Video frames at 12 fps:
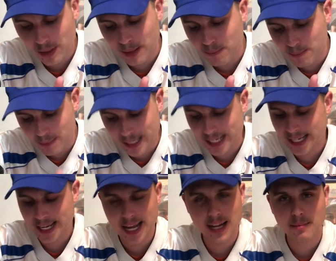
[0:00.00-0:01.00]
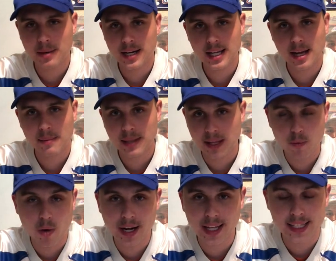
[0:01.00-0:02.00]
really beaten anybody. I mean, they
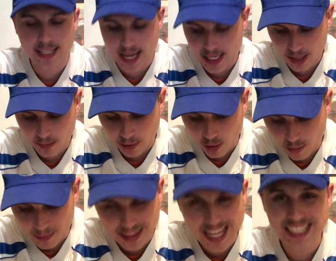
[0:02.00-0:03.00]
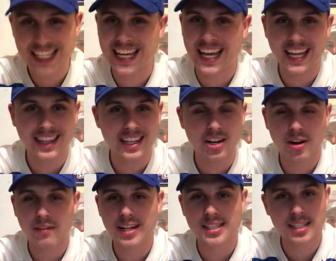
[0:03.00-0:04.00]
won against SMU, but that's it. They don't
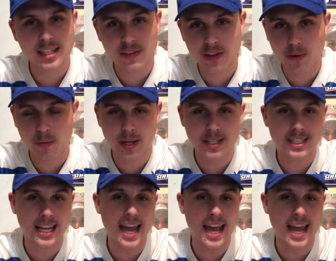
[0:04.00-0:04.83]
have any significant wins. The